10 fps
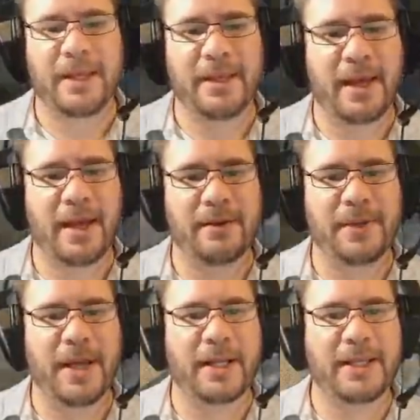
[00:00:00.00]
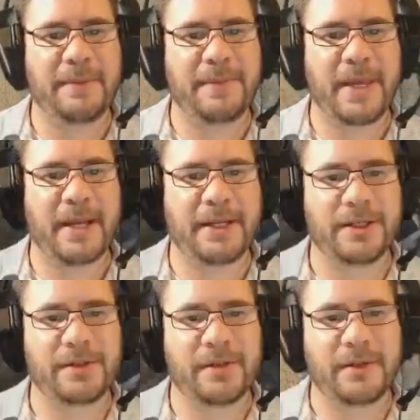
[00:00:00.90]
yeah, we gotta keep that
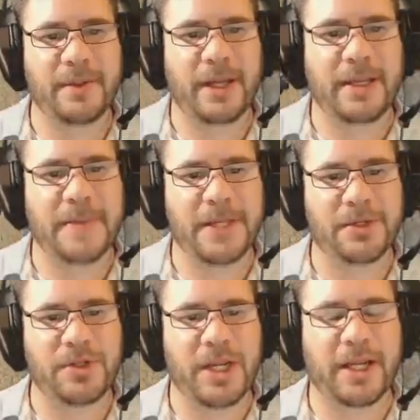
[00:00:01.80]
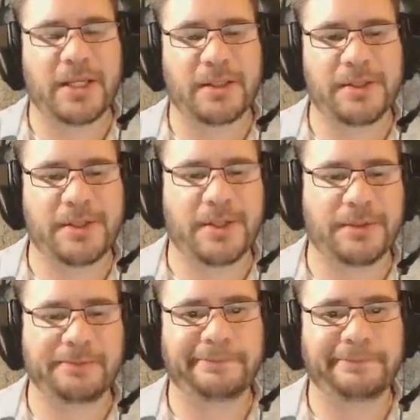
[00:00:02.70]
in check. So